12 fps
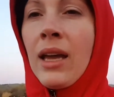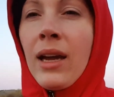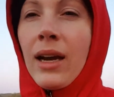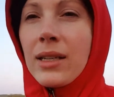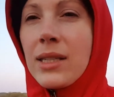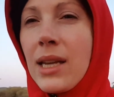
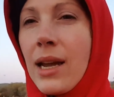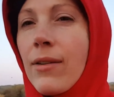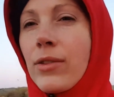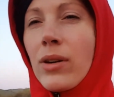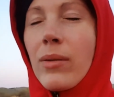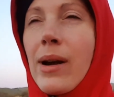I'd say
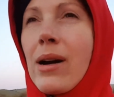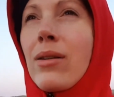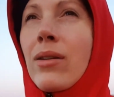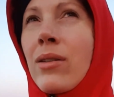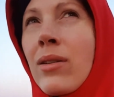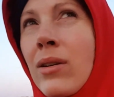after
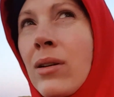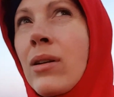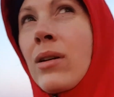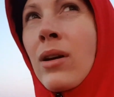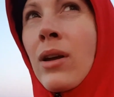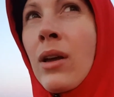around
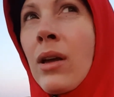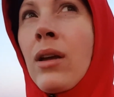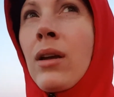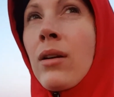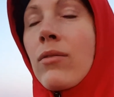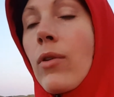
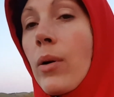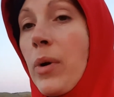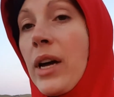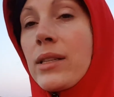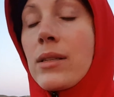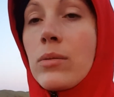4
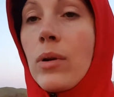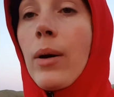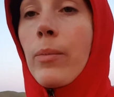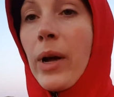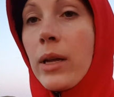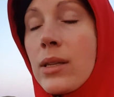months,
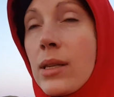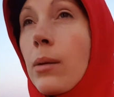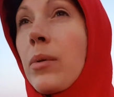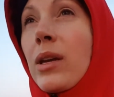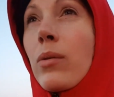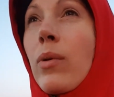my
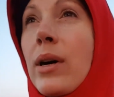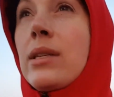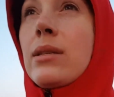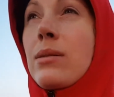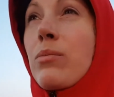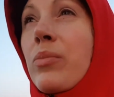stomach
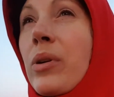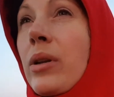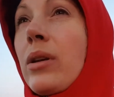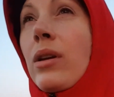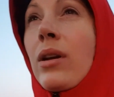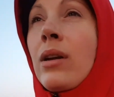was
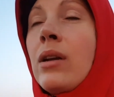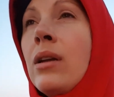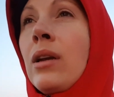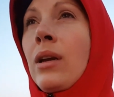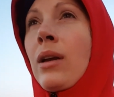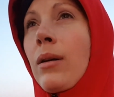pretty
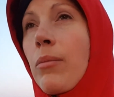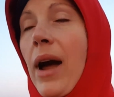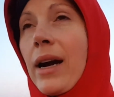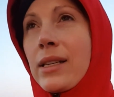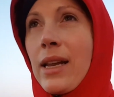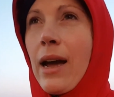
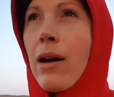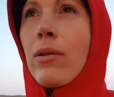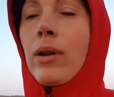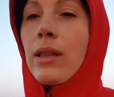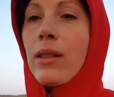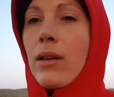back
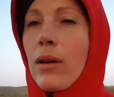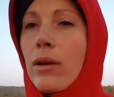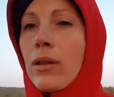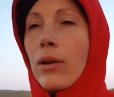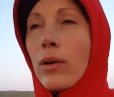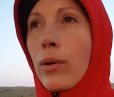down. And
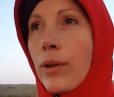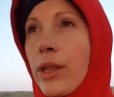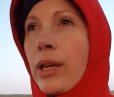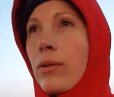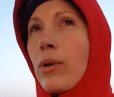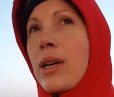the cool
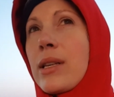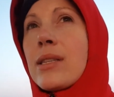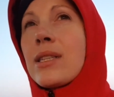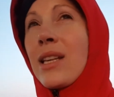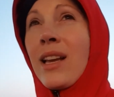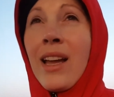thing
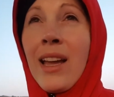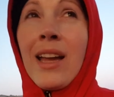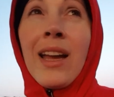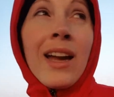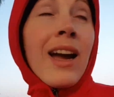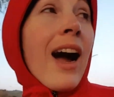was
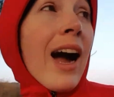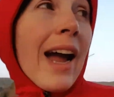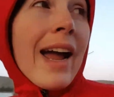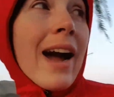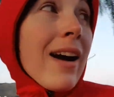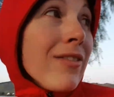
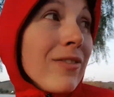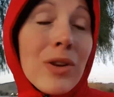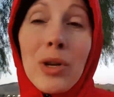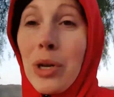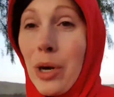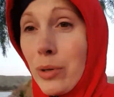I have
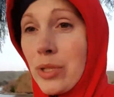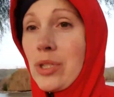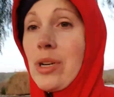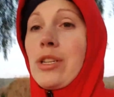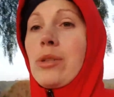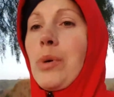no
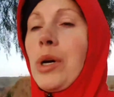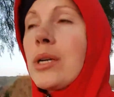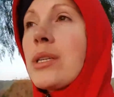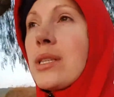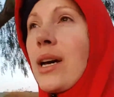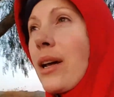stretch
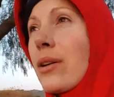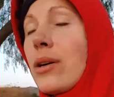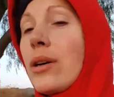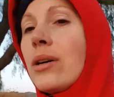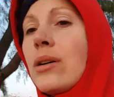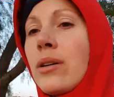marks at
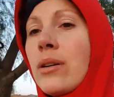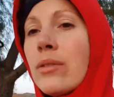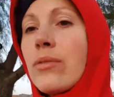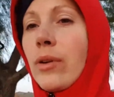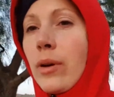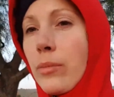all
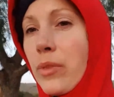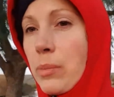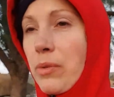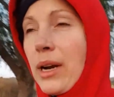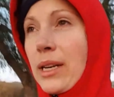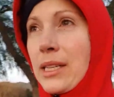from the
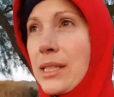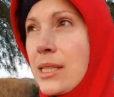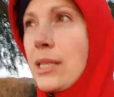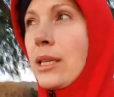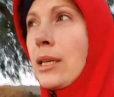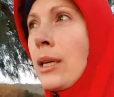
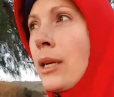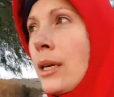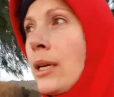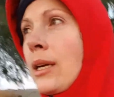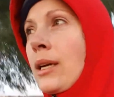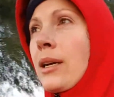pregnancy.
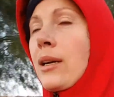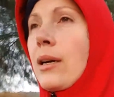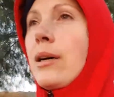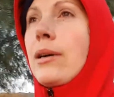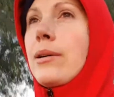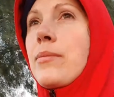
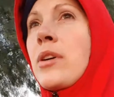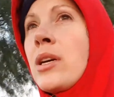I